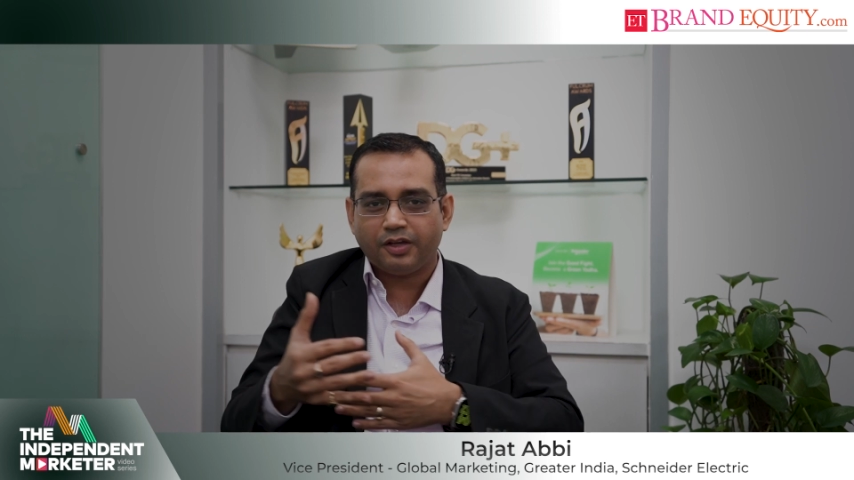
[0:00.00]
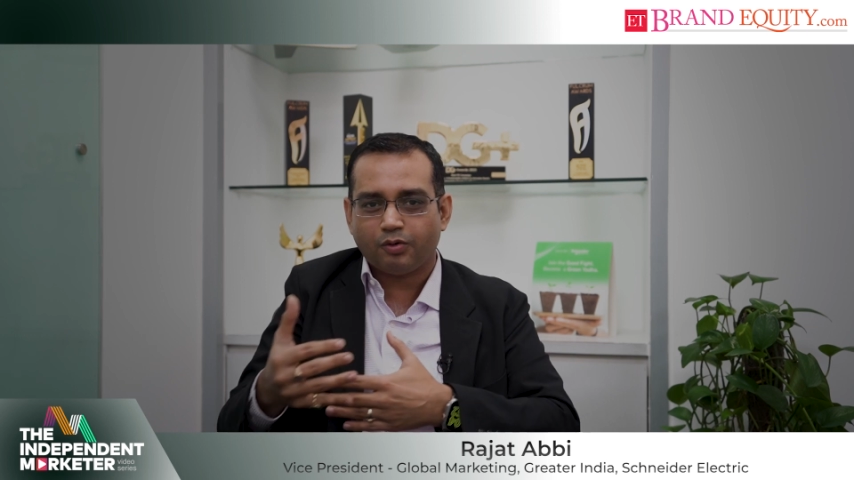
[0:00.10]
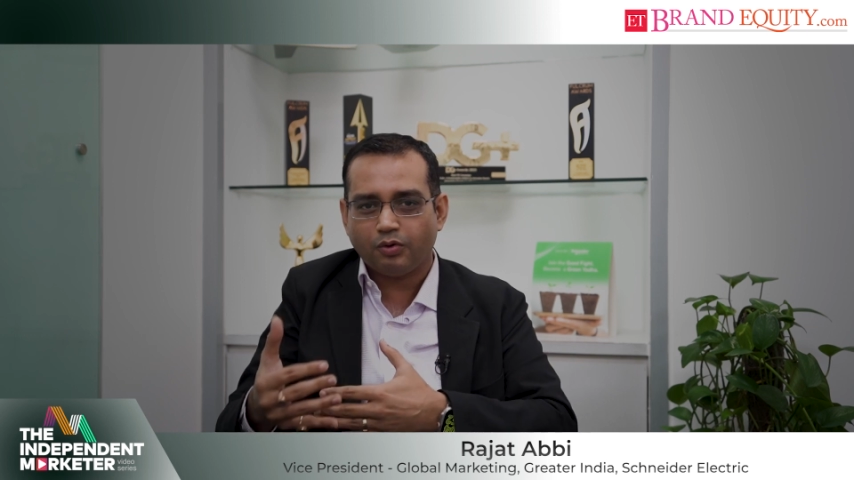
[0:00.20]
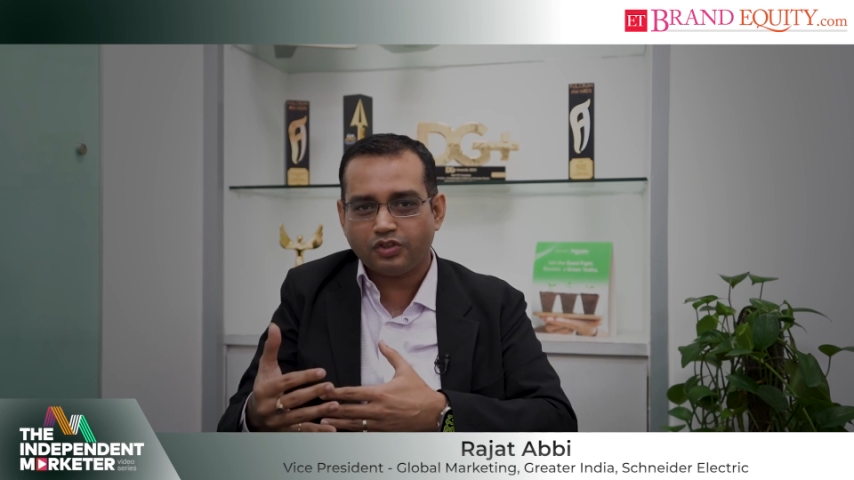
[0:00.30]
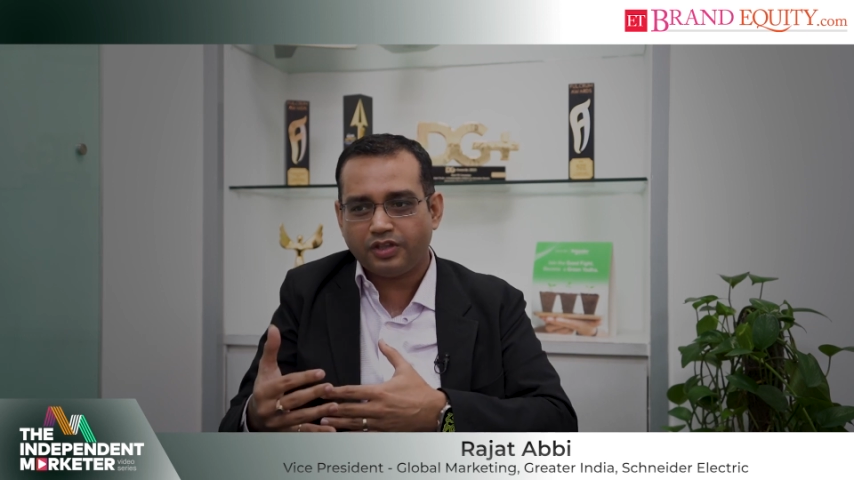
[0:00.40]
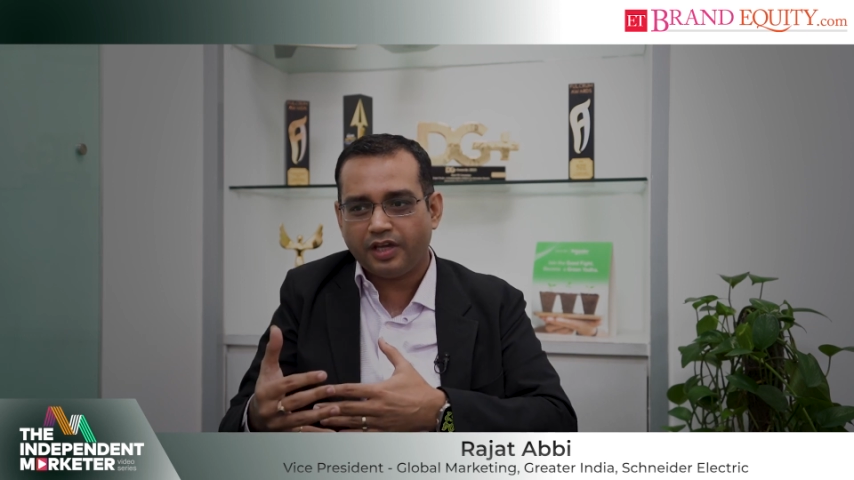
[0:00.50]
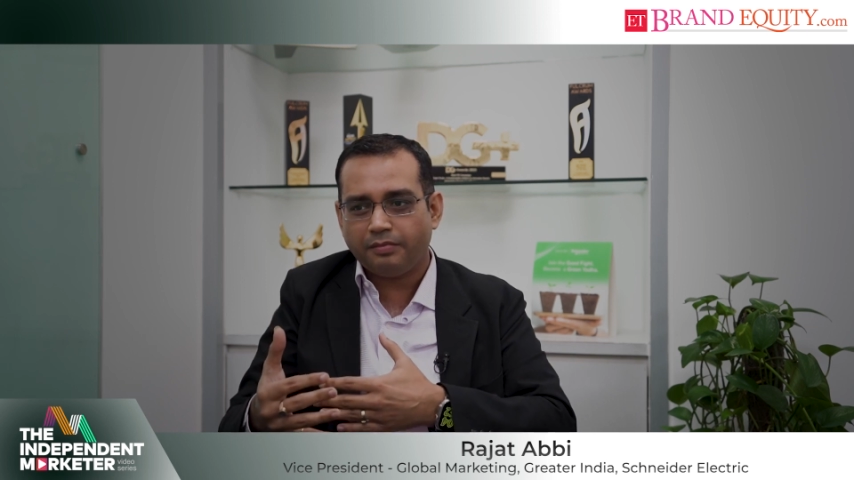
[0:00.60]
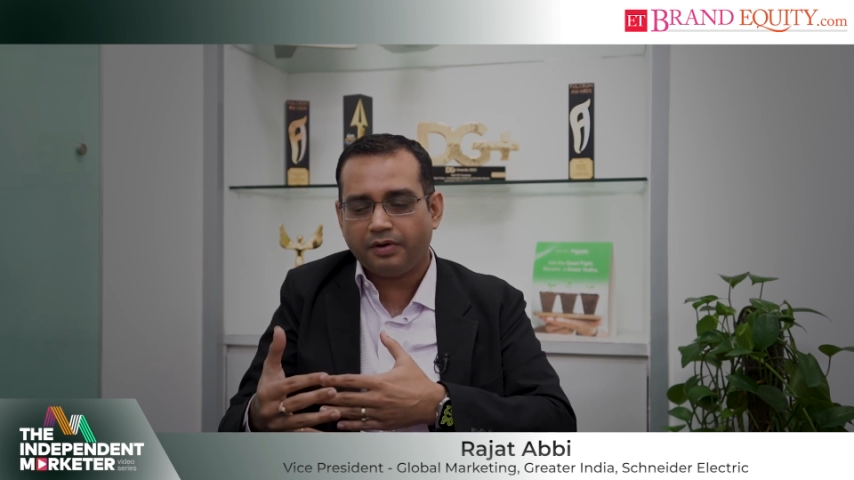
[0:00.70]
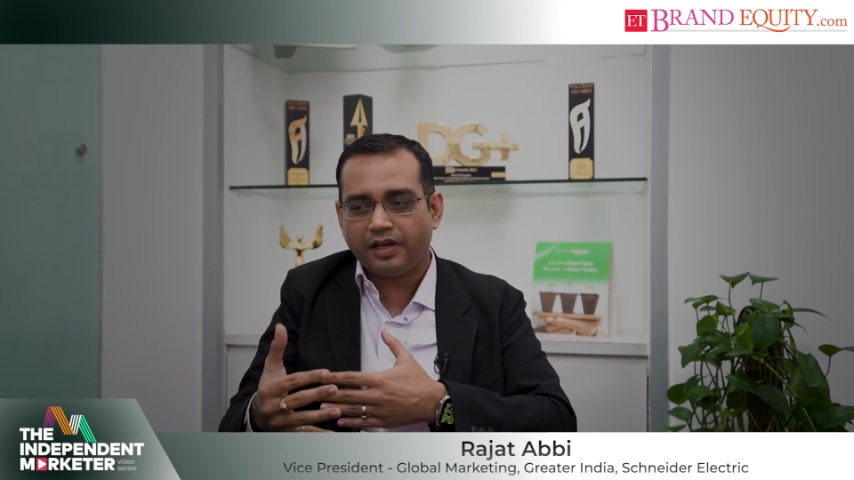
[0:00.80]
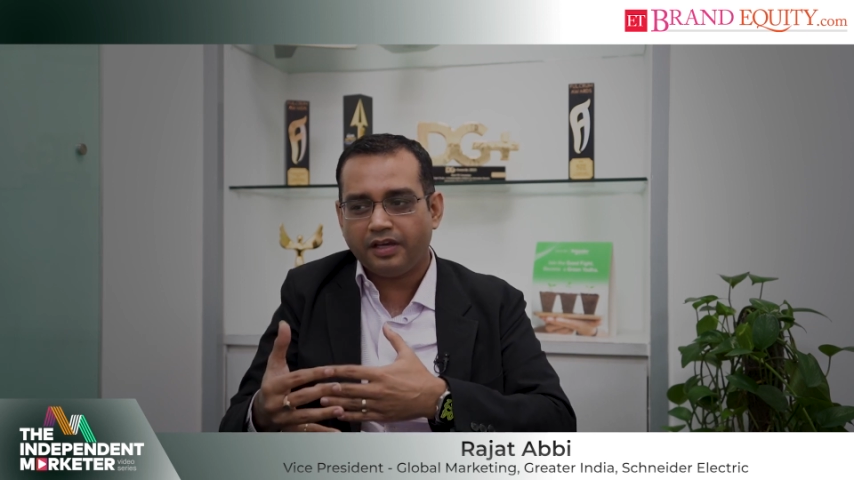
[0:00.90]
I coach
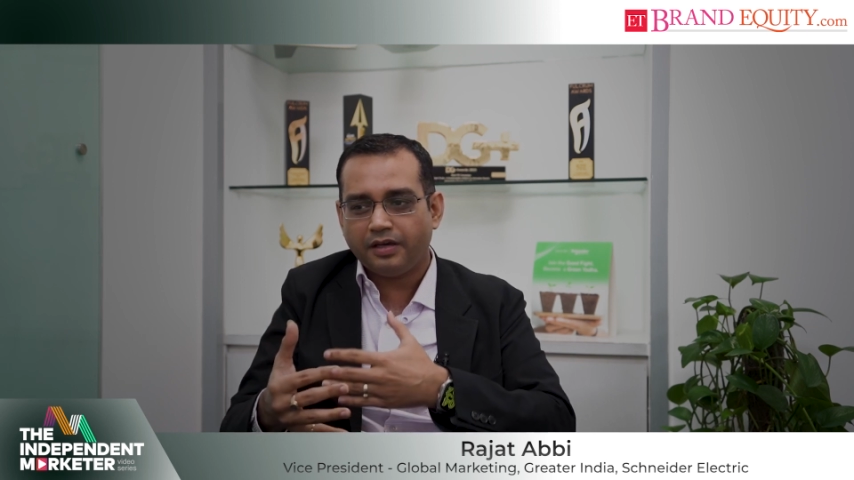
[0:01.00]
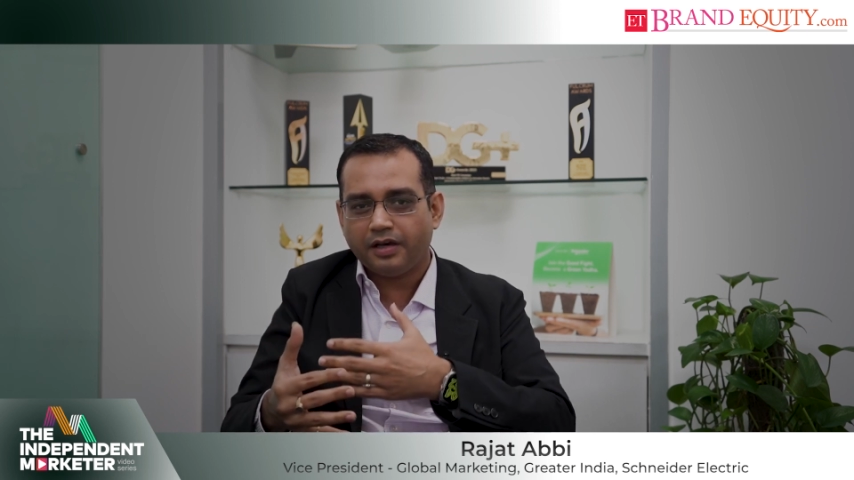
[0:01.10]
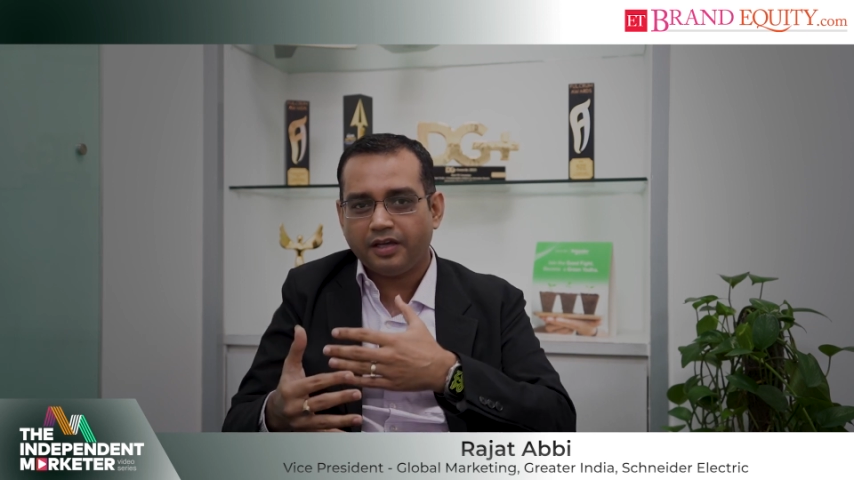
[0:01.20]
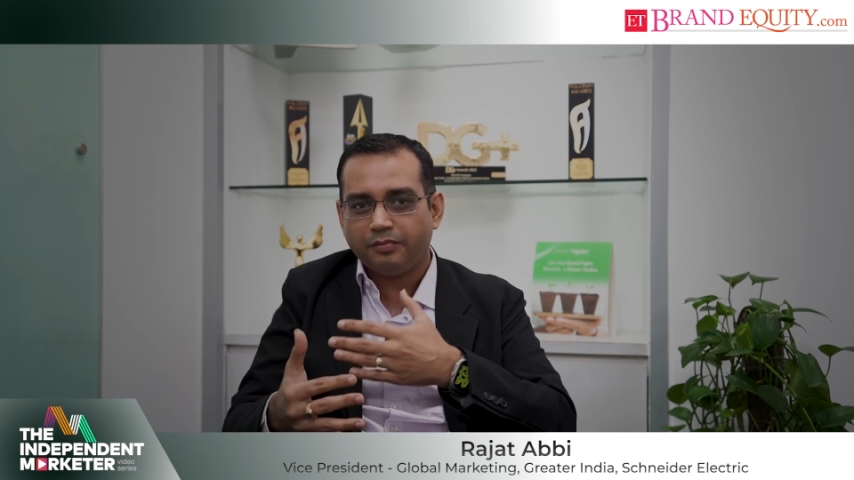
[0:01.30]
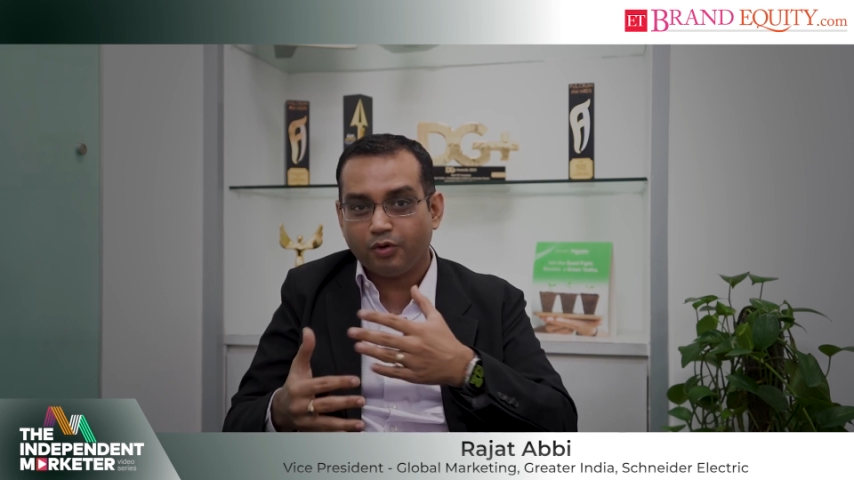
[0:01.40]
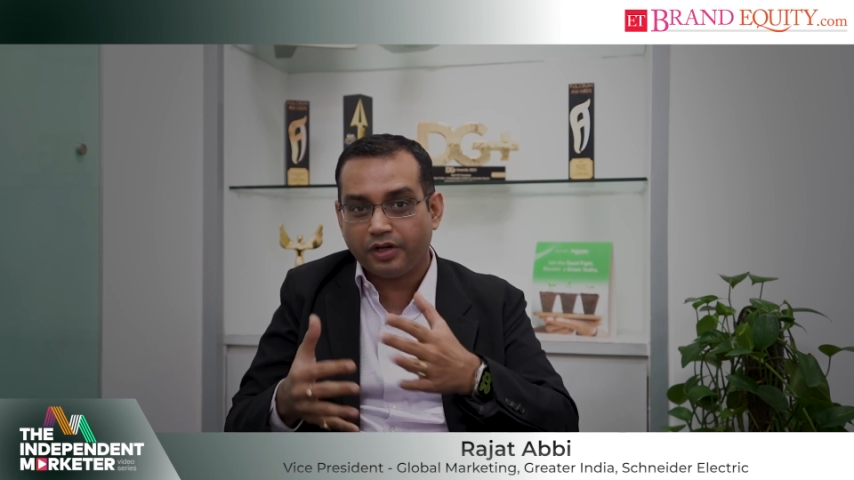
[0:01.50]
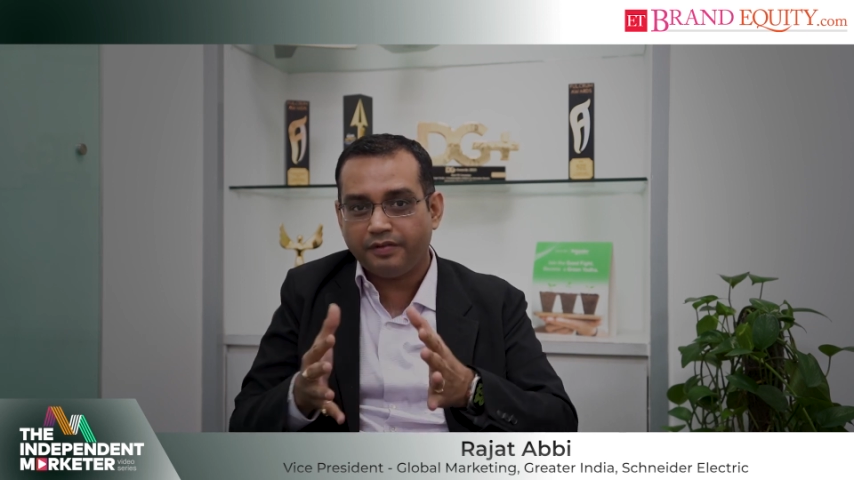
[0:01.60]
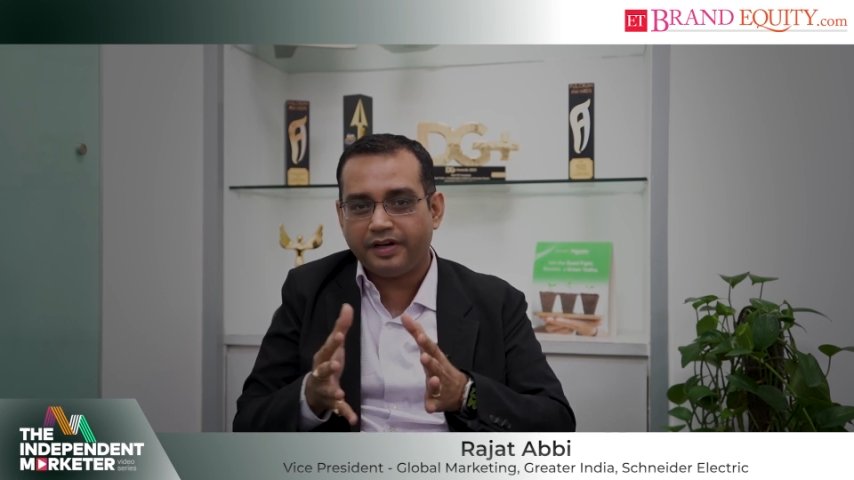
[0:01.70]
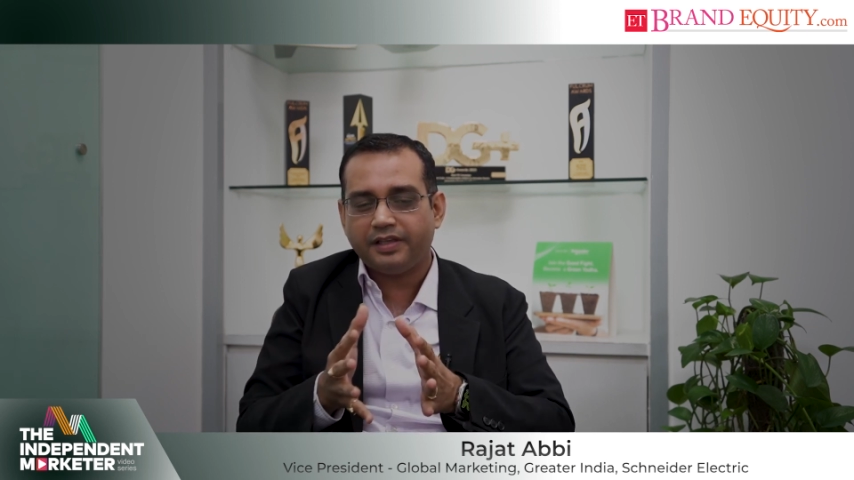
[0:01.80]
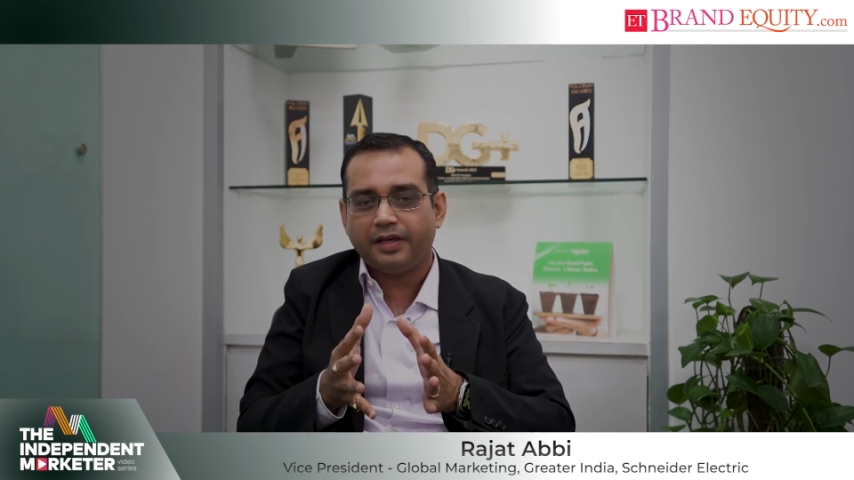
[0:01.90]
them, I
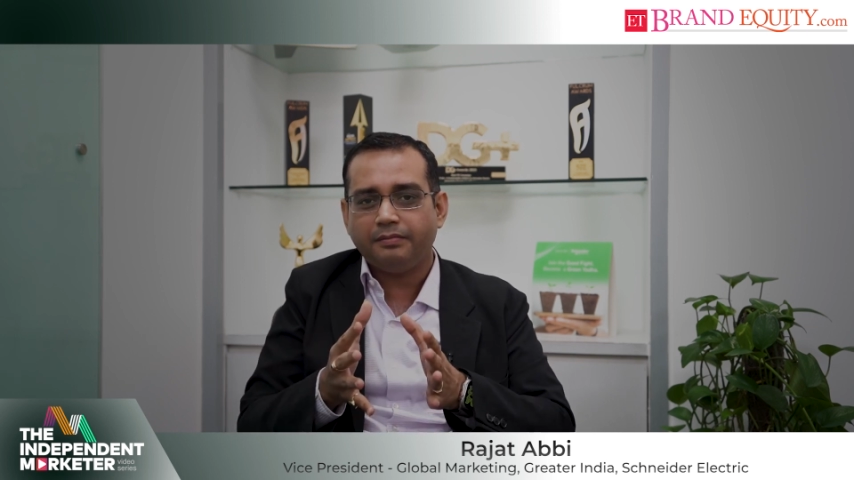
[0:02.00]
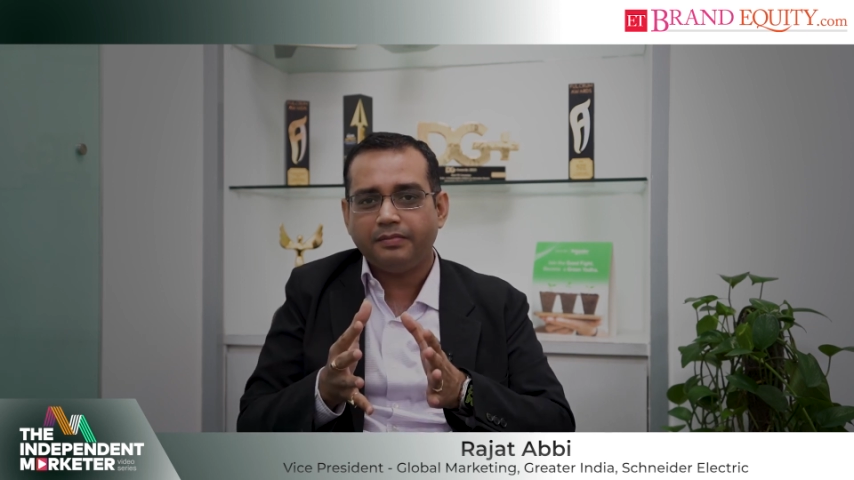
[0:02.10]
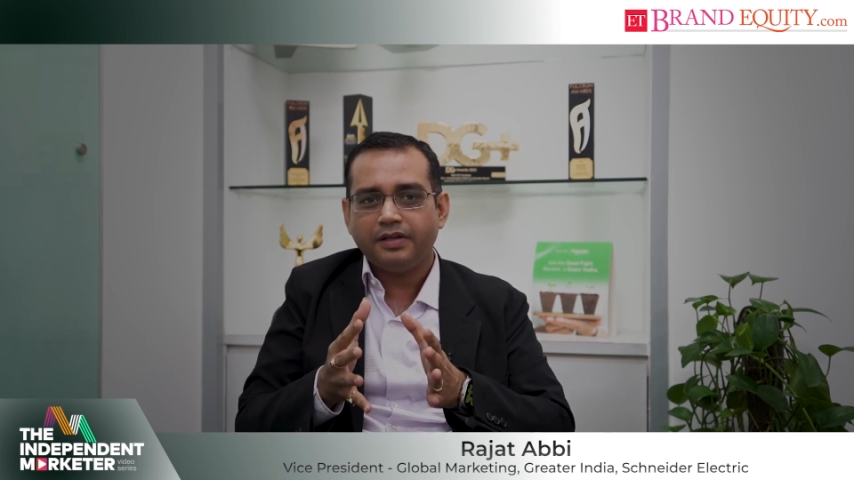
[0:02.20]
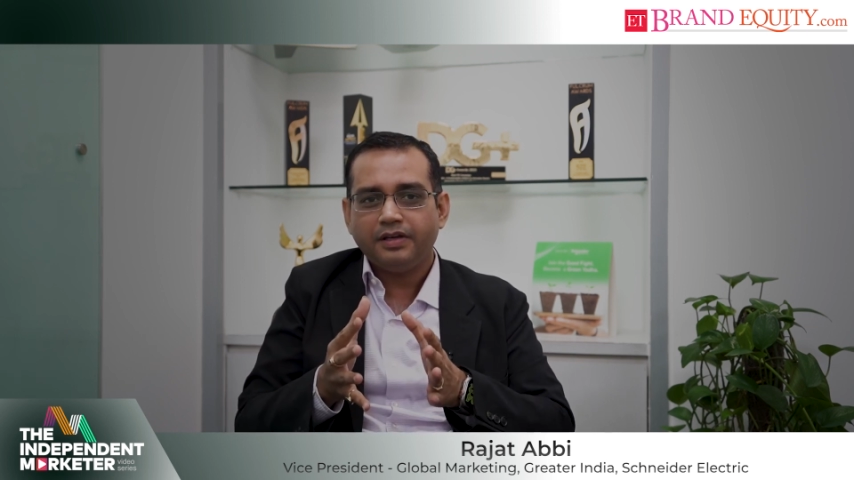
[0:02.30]
motivate them,